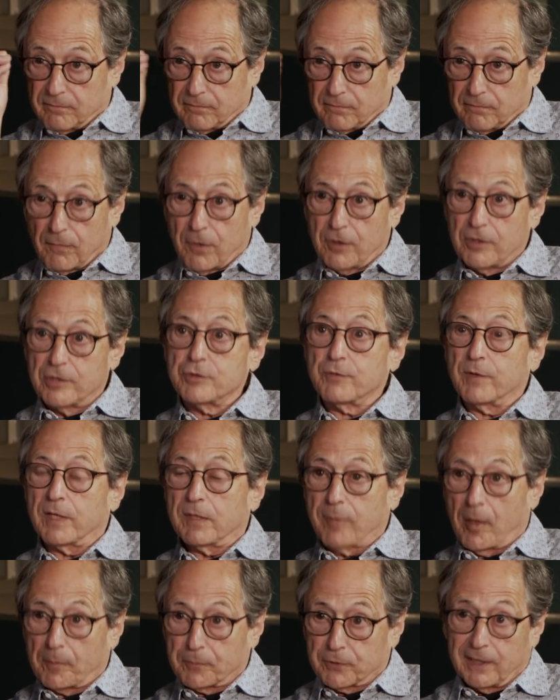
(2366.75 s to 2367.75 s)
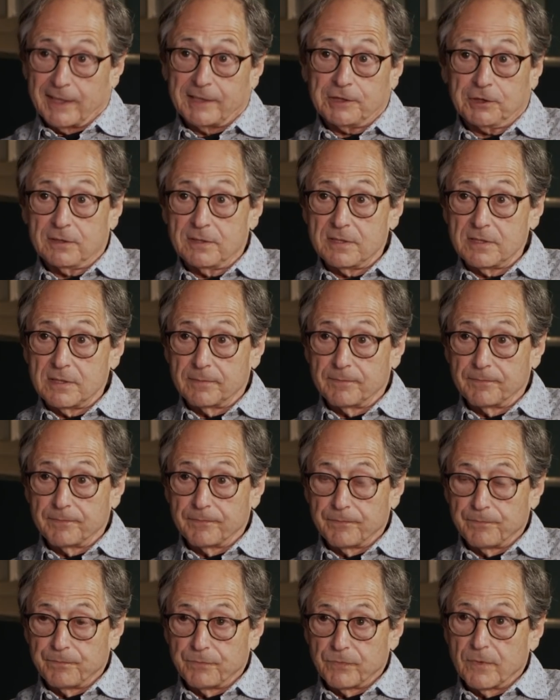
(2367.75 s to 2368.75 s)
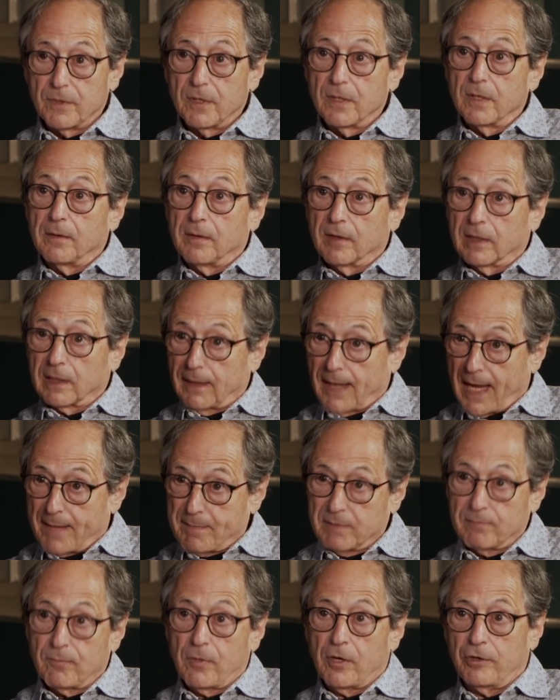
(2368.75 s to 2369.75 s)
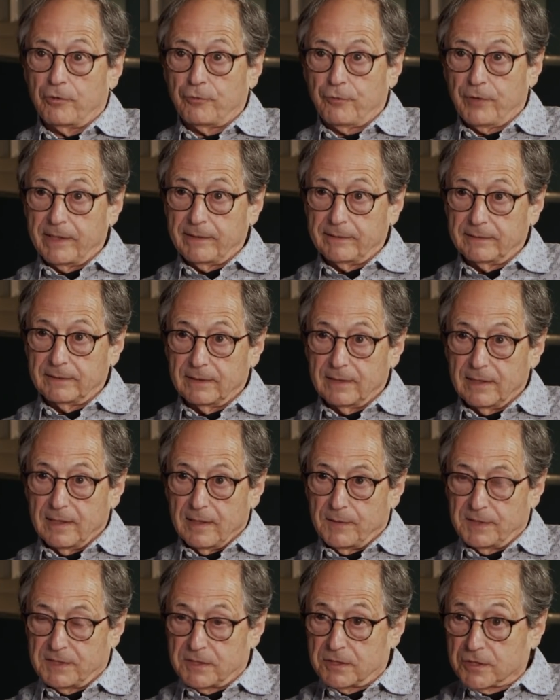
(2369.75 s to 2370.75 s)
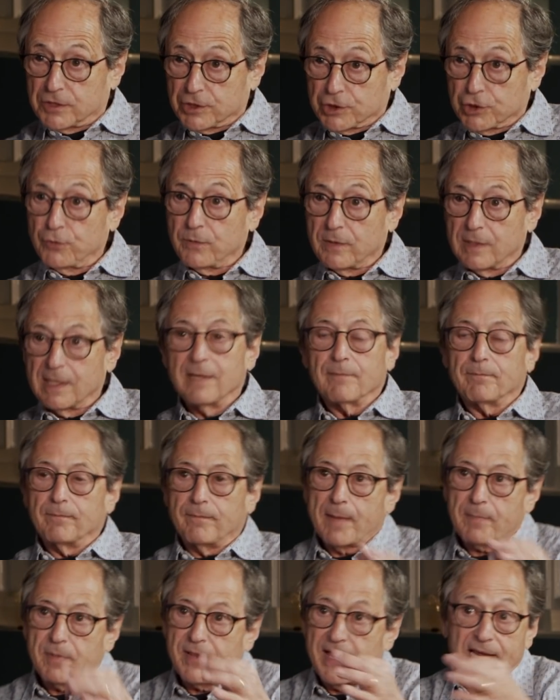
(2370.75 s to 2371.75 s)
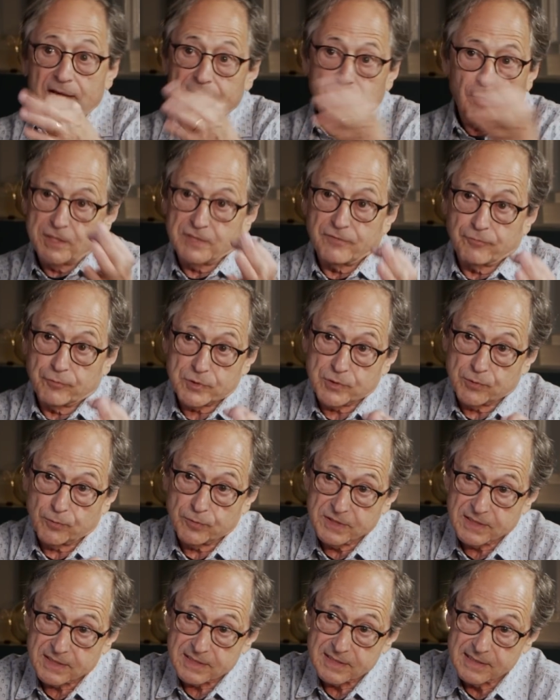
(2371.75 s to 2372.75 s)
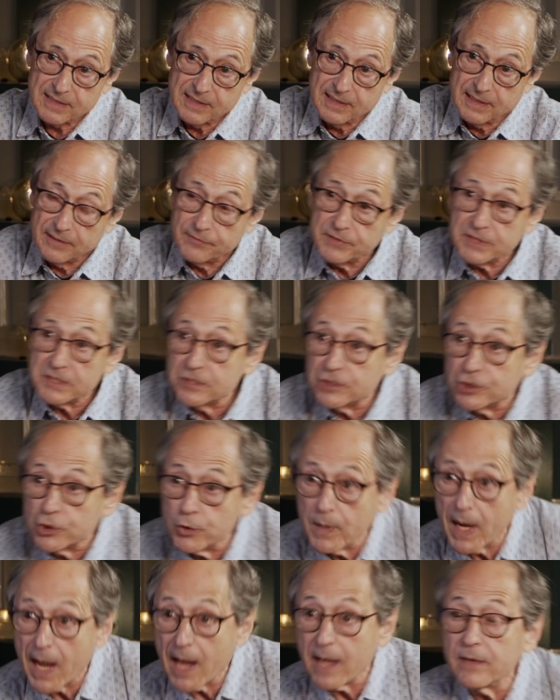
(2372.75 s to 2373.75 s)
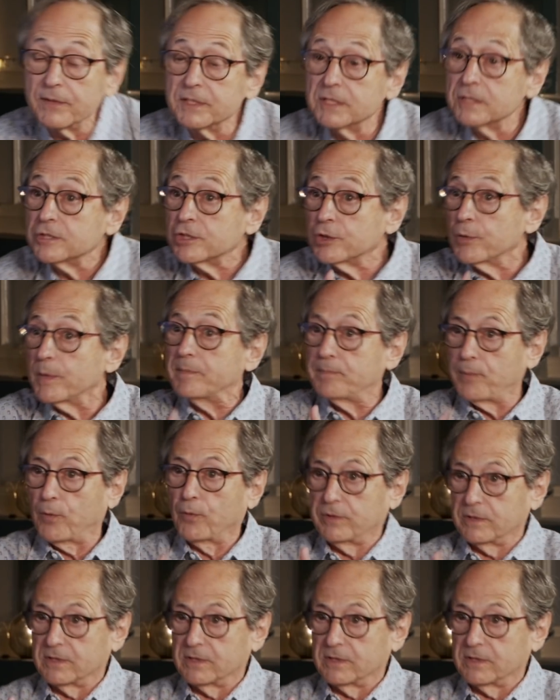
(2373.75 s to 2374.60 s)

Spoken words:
monitoring populations, climate monitoring. Remember, they have lots of resources. This is too important.